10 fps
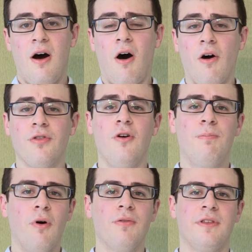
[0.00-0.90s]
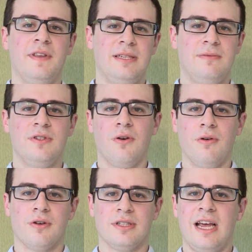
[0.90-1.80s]
Although both of these
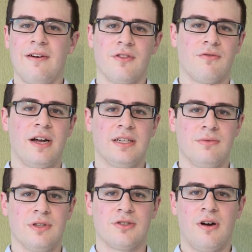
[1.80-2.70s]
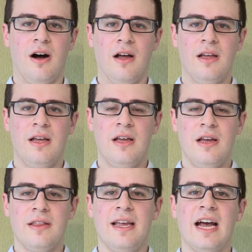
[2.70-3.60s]
donors have the right to withdraw,
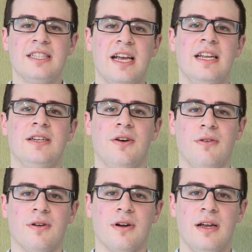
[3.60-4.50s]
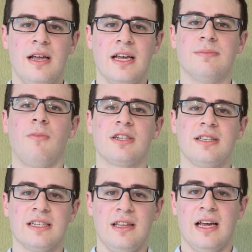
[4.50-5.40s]
the educated donor is much
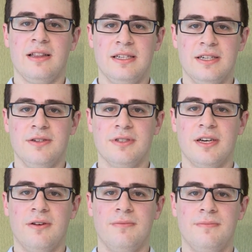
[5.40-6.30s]
less likely to do so.